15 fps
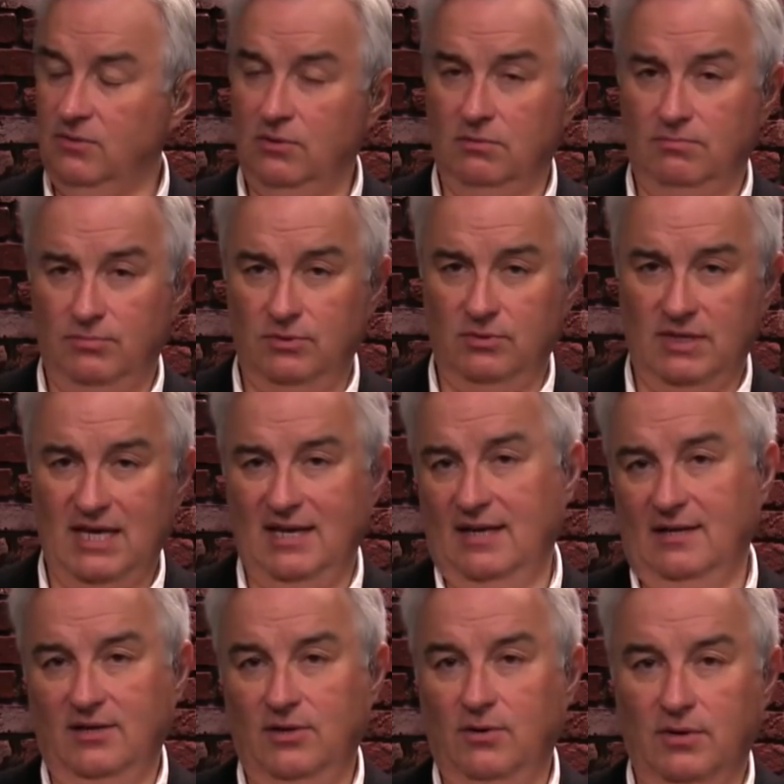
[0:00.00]
You're you're
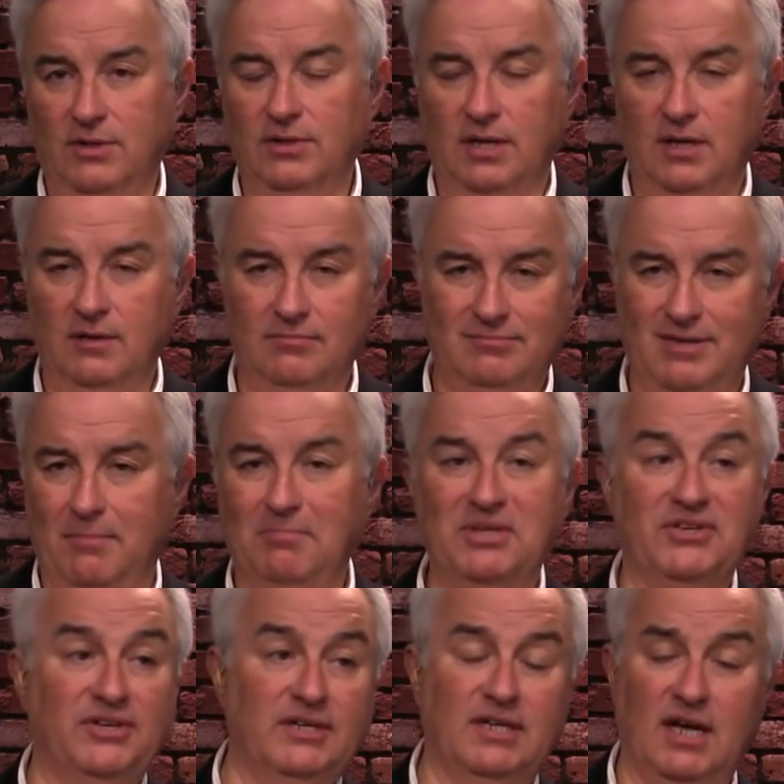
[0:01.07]
getting you know a, a
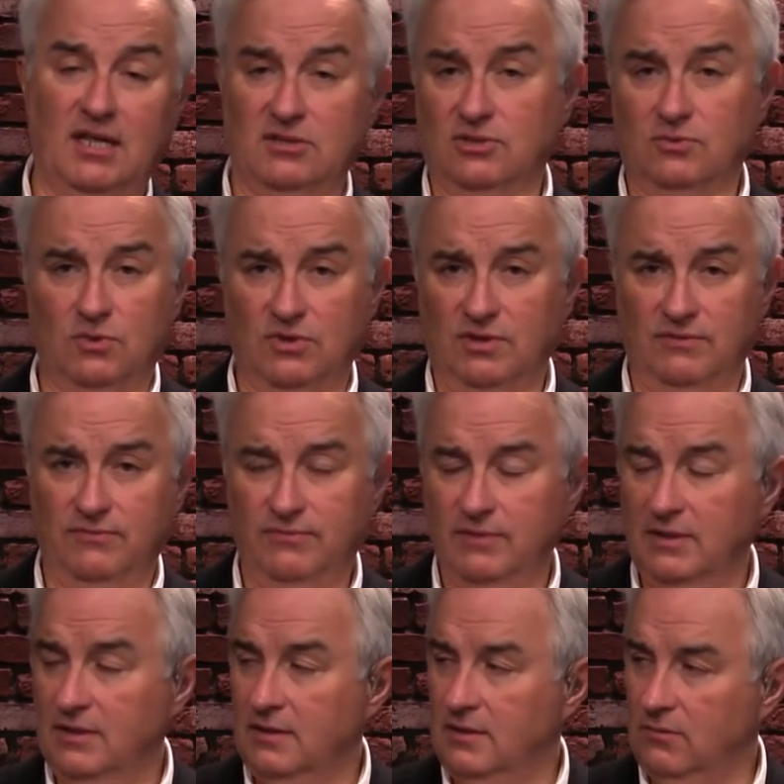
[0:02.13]
million dollars worth of
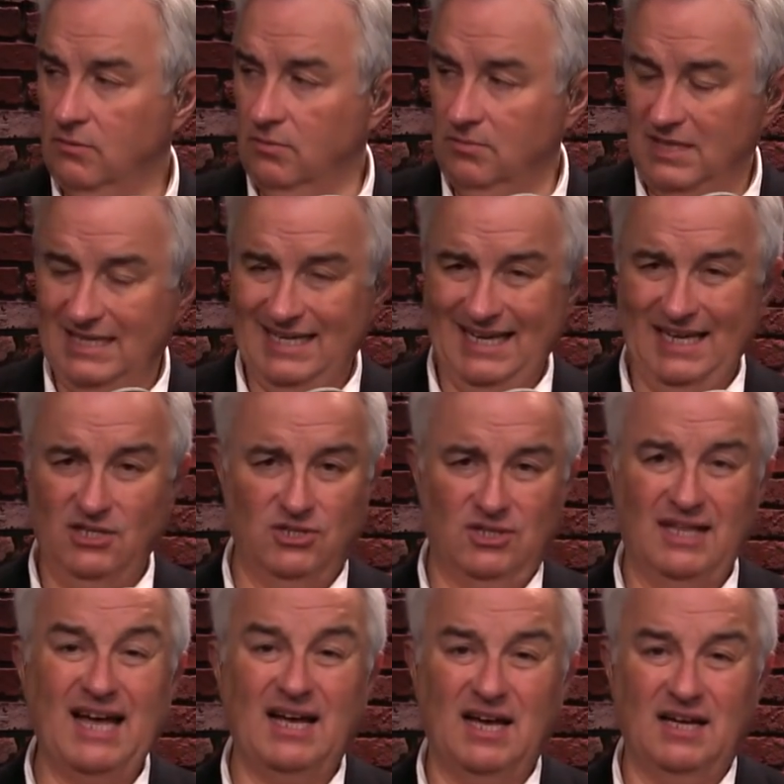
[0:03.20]
remediation,
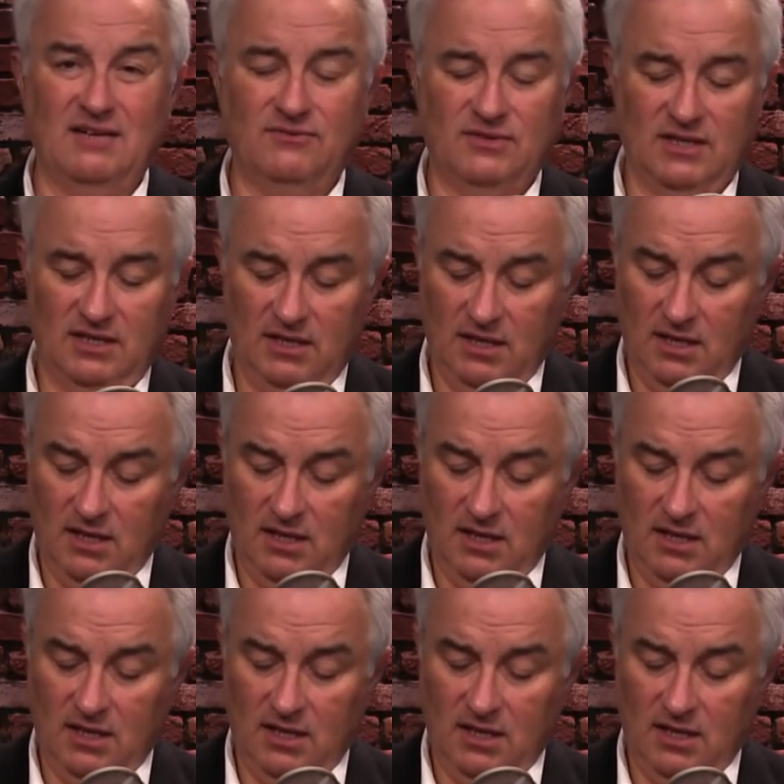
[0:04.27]
that kind of thing.